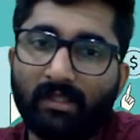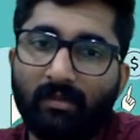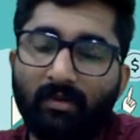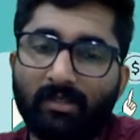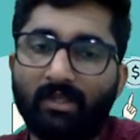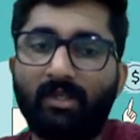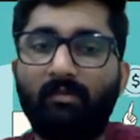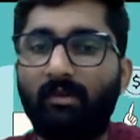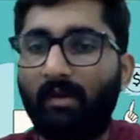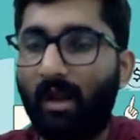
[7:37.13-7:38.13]
about section
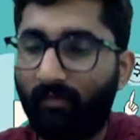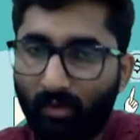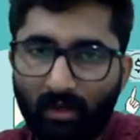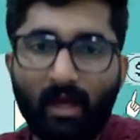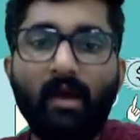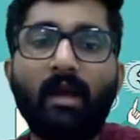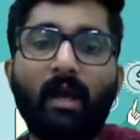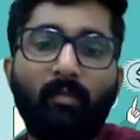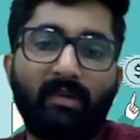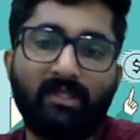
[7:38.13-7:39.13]
number 24,
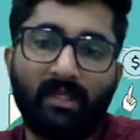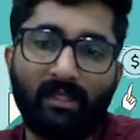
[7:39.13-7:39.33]
compulsory